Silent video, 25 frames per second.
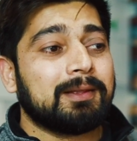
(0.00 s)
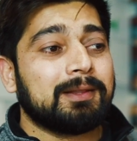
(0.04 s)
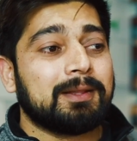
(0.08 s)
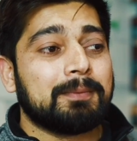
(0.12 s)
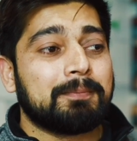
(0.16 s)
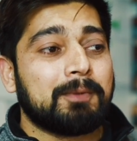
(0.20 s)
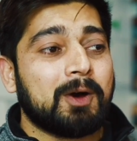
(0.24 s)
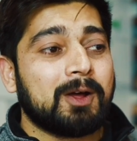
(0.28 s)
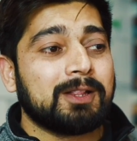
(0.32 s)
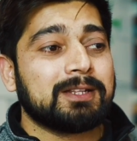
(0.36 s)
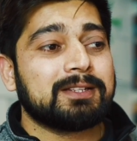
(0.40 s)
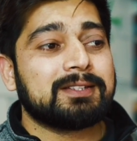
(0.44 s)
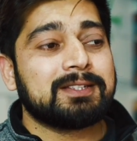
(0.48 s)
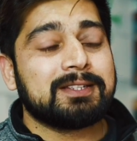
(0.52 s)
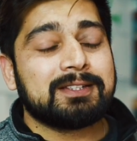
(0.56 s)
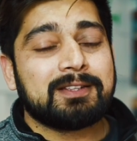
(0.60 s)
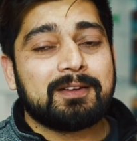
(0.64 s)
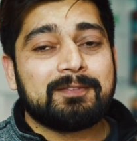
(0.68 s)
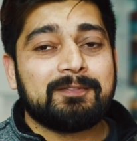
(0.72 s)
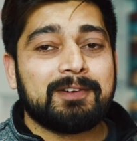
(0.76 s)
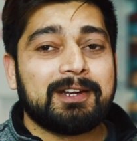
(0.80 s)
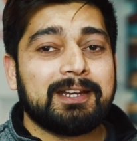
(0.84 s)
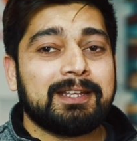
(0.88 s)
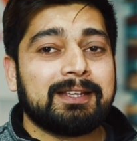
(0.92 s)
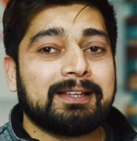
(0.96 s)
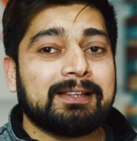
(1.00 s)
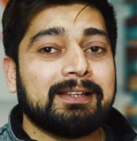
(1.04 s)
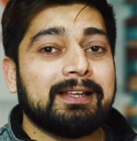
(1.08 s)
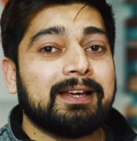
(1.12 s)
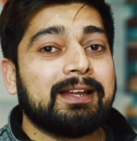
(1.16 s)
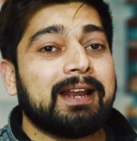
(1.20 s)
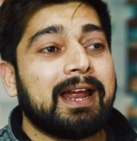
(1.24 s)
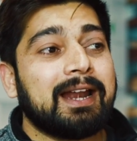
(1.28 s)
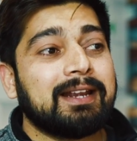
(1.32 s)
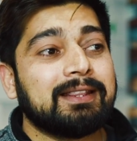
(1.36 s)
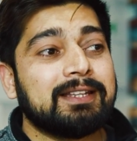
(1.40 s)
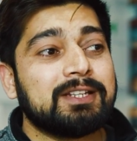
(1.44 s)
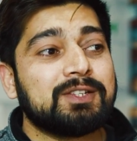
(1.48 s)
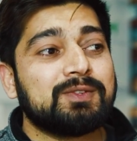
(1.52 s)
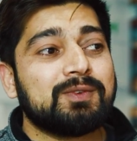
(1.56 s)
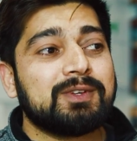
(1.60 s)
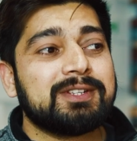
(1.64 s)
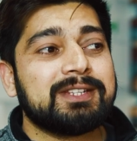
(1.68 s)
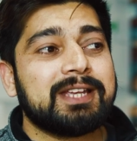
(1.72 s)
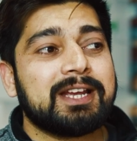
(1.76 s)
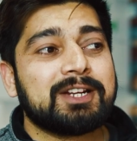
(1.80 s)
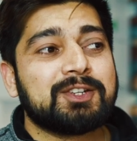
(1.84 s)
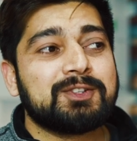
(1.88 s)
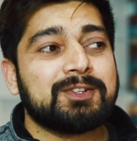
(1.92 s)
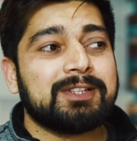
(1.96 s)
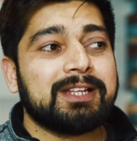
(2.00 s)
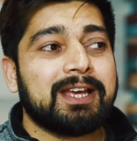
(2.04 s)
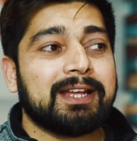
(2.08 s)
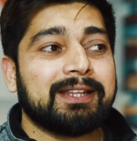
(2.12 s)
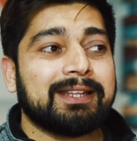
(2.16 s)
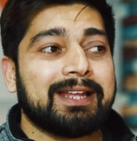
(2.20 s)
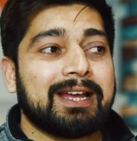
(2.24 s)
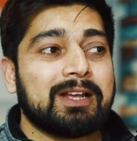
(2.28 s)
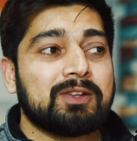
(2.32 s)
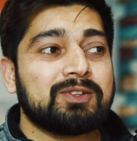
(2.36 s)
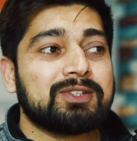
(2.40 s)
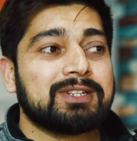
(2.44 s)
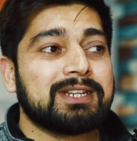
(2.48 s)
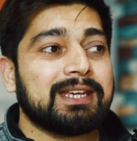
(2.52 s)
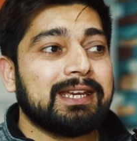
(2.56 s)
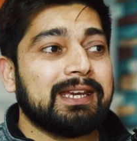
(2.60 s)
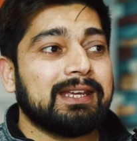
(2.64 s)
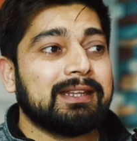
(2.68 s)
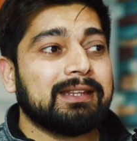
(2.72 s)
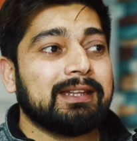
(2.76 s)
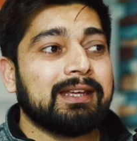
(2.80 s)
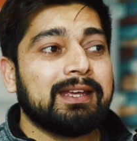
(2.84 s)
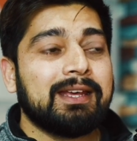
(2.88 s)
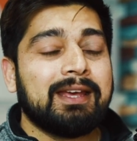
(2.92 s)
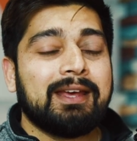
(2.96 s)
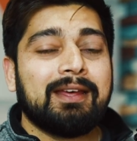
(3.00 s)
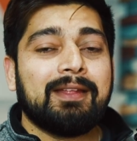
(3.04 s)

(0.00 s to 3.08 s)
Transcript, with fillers: The policies are very clear, and this was actually announced in